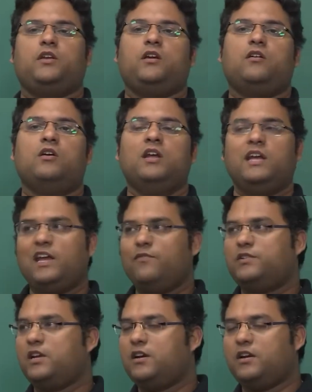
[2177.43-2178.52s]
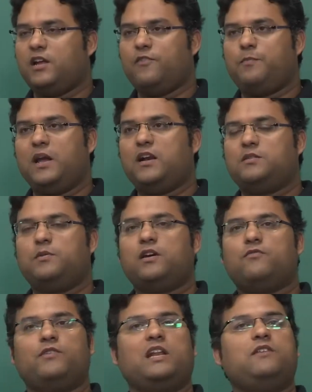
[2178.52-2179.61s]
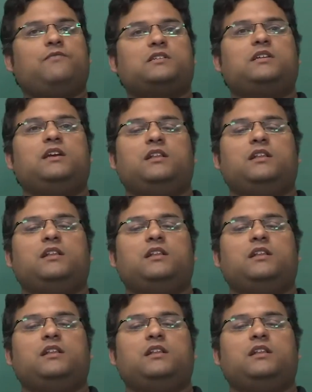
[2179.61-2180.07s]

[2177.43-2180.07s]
Now, if parents become very fussy